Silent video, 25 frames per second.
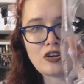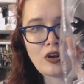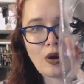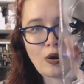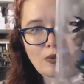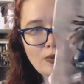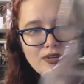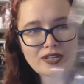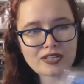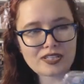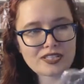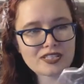
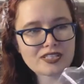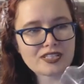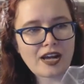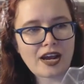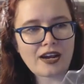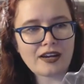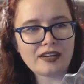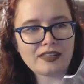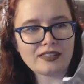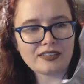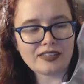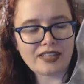goat
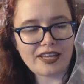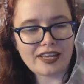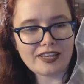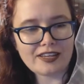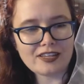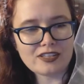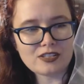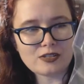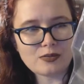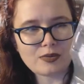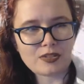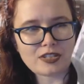style
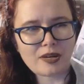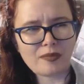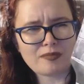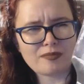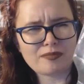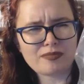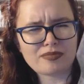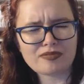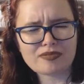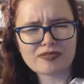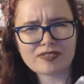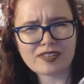legs,
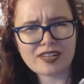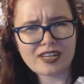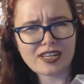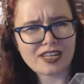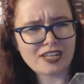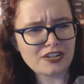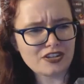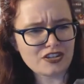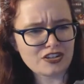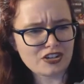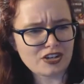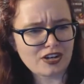which I'm
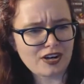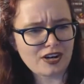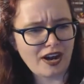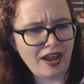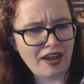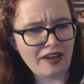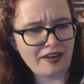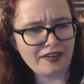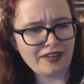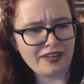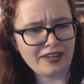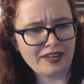pretty sure
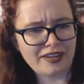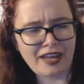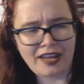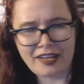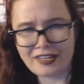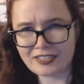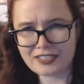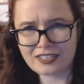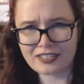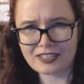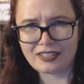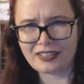Alien
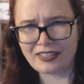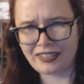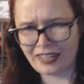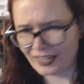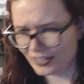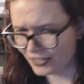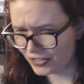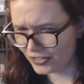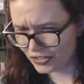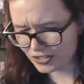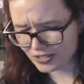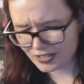
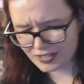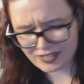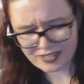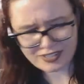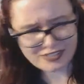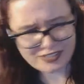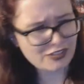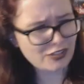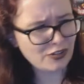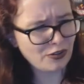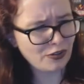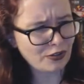Isolation
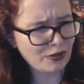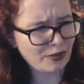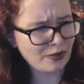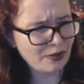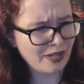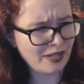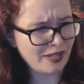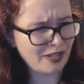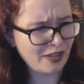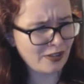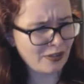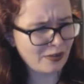is the only
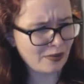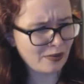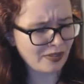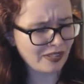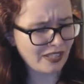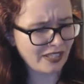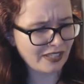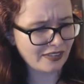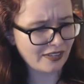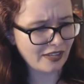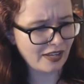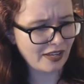other
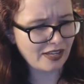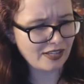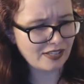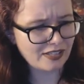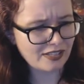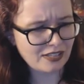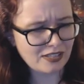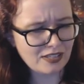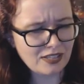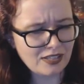one like that.